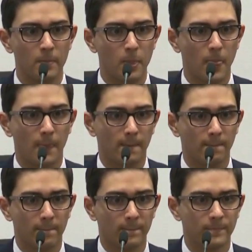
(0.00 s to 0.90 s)

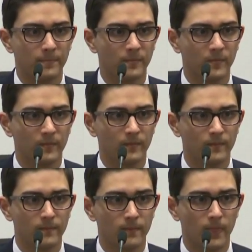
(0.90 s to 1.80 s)
Approximately how many
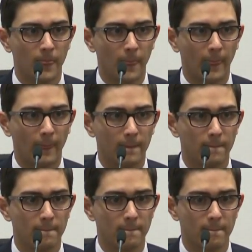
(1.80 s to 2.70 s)
people emerged from the
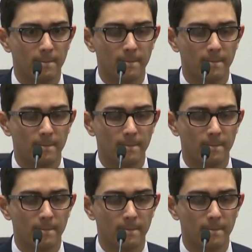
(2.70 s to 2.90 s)
courtyard?